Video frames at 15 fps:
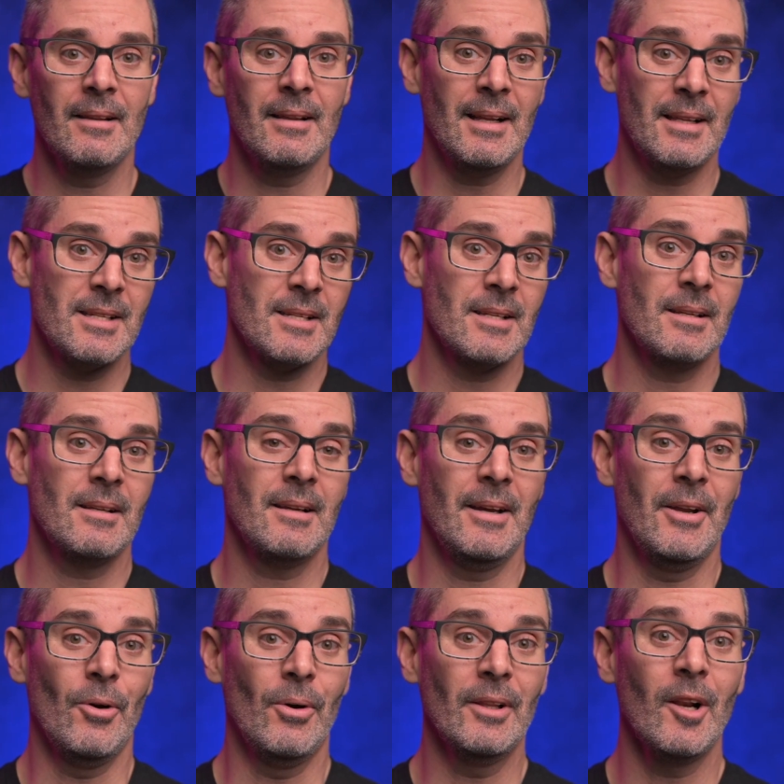That's,
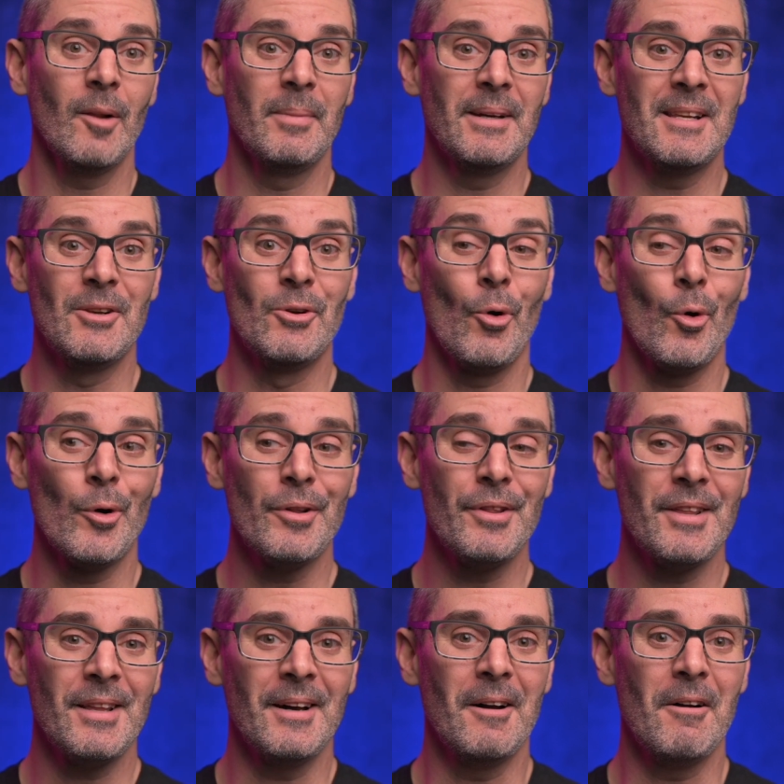you know, a little bit
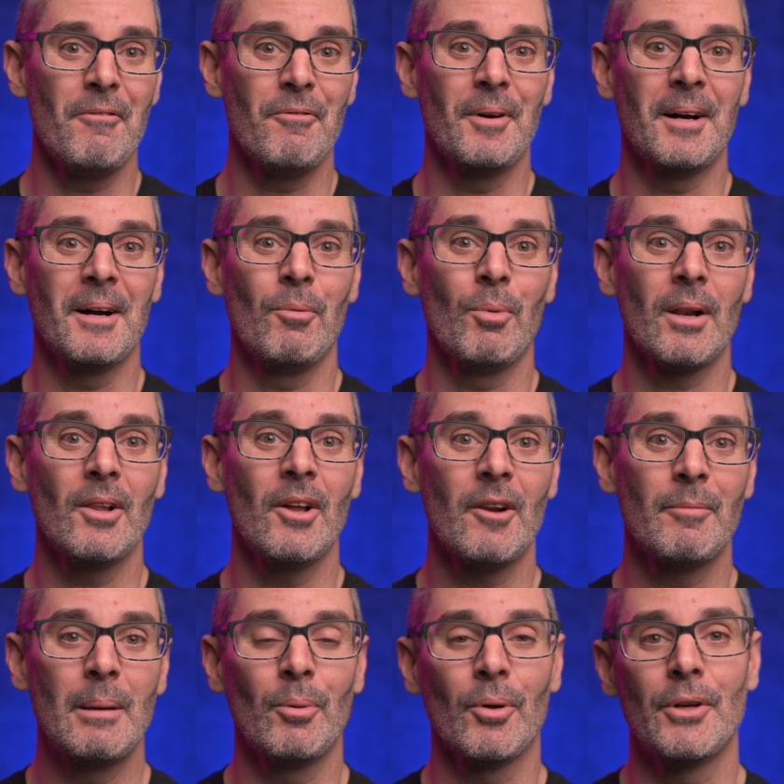north of what a lot
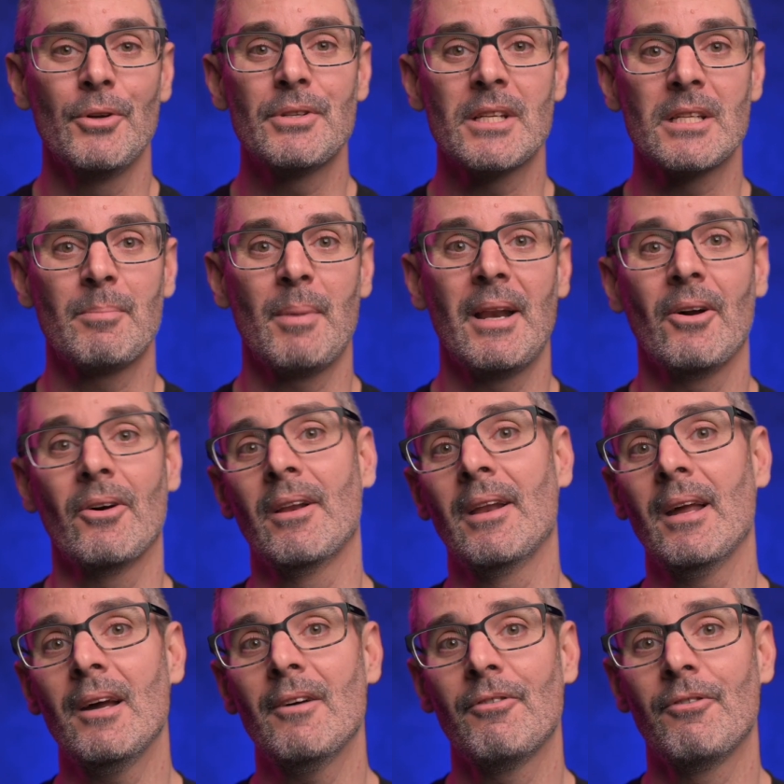of people are used to spending on an
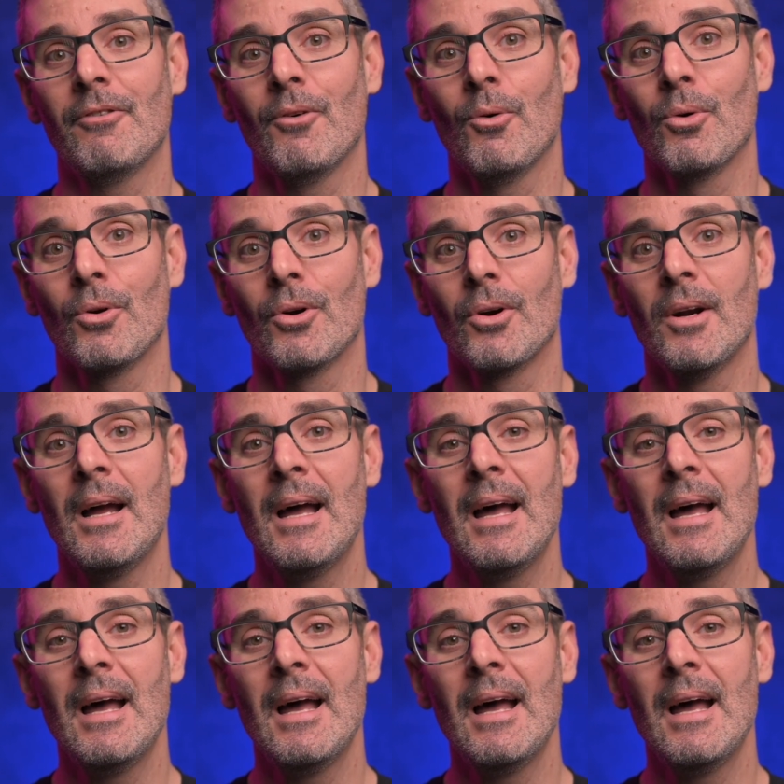f4